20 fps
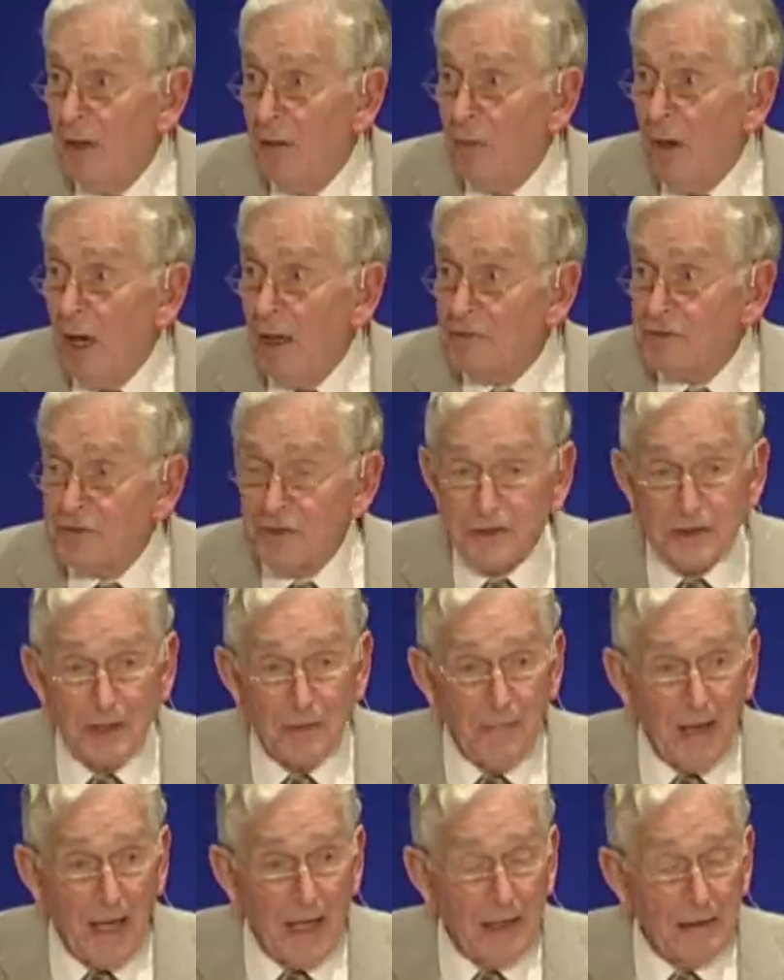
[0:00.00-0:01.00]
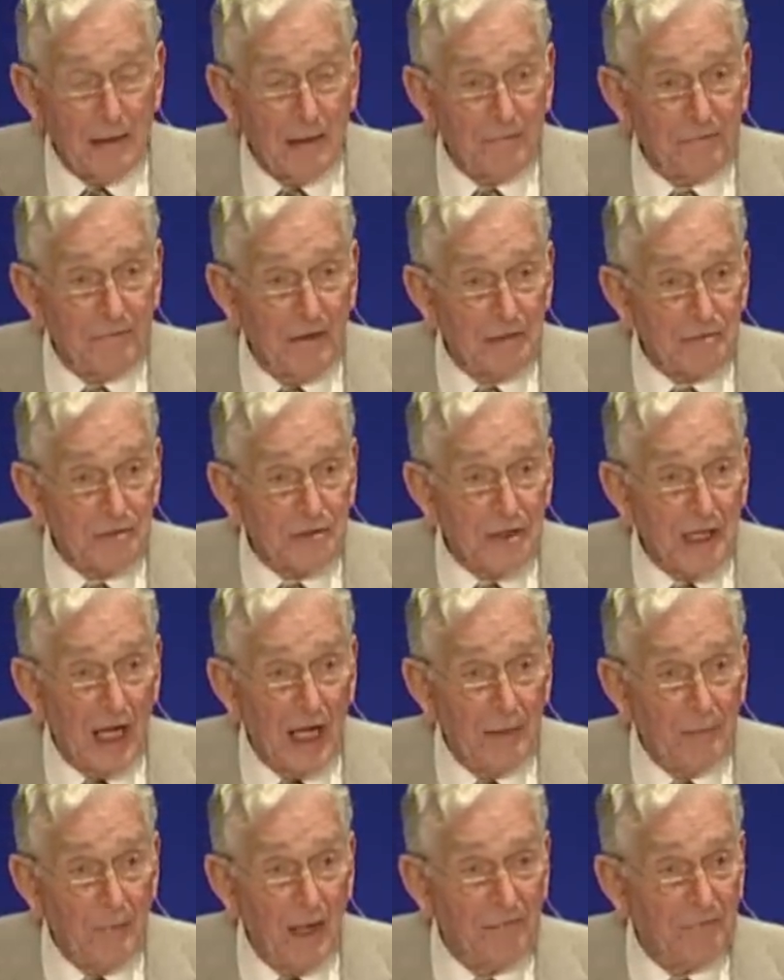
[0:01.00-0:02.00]
Why, says a man, the first
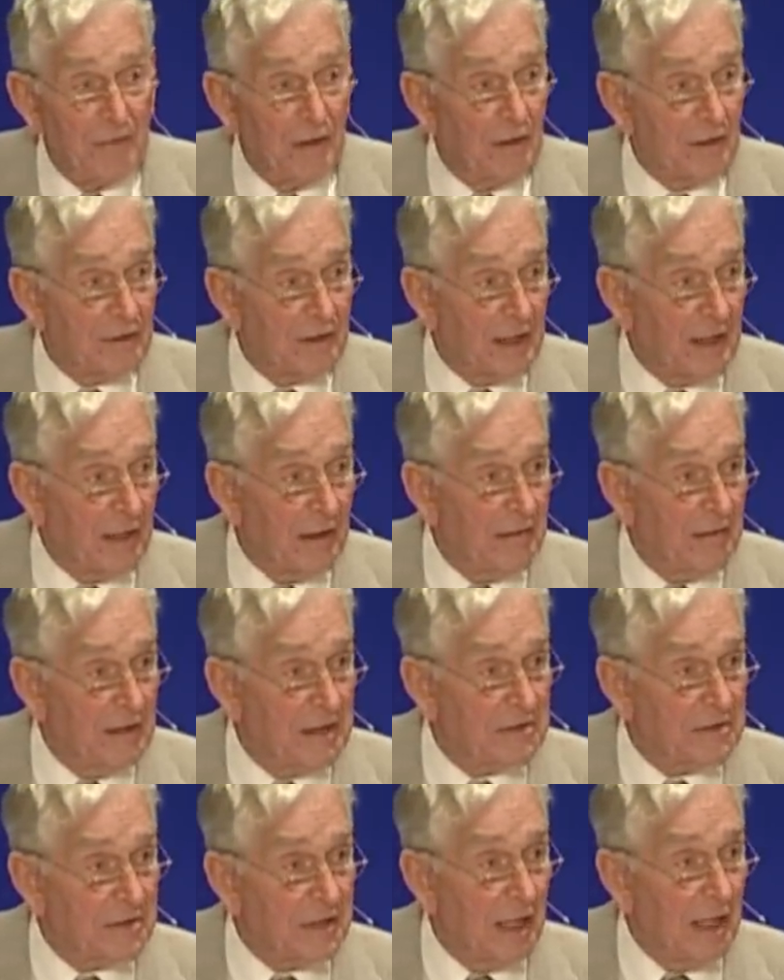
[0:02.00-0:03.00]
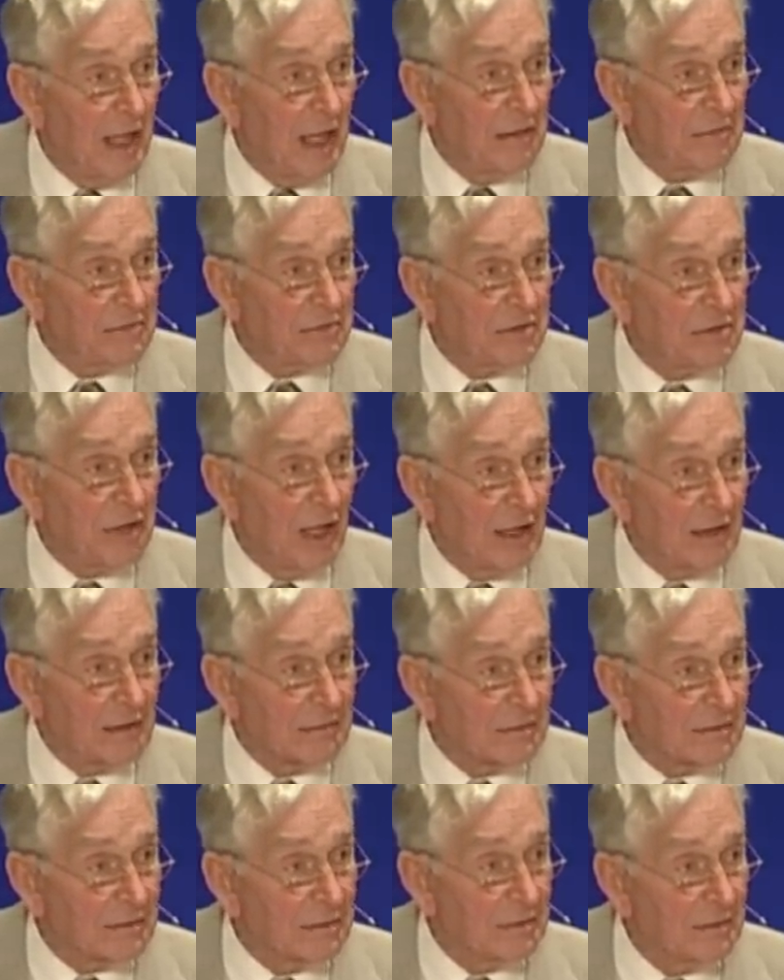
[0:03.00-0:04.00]
time I've heard it, and it's the last
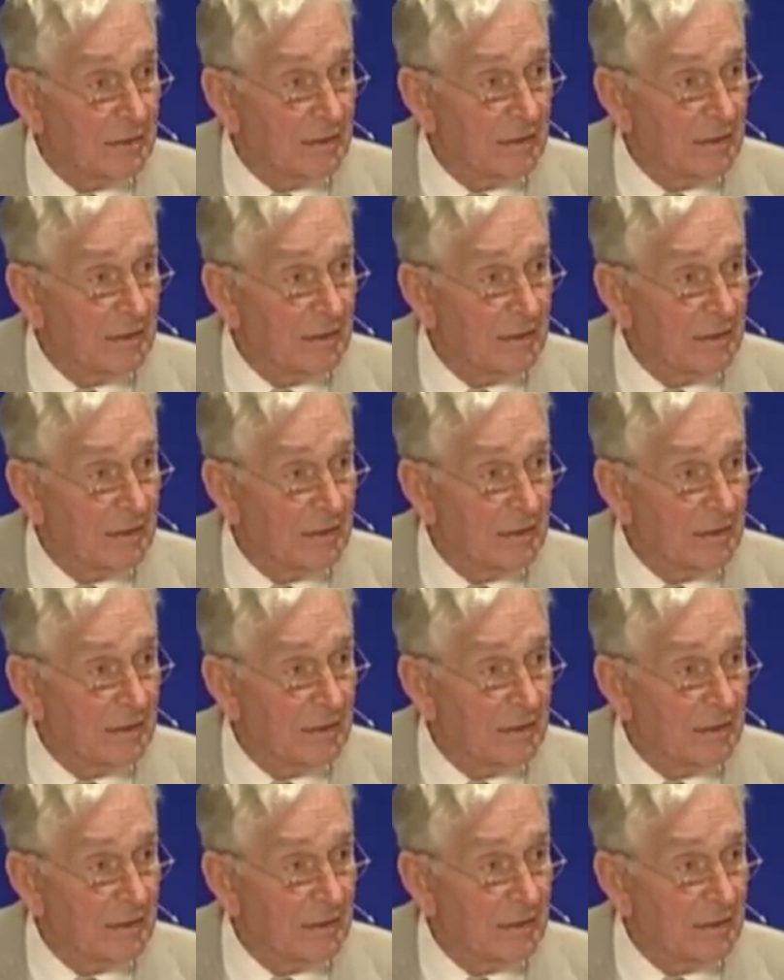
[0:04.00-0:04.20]
chance.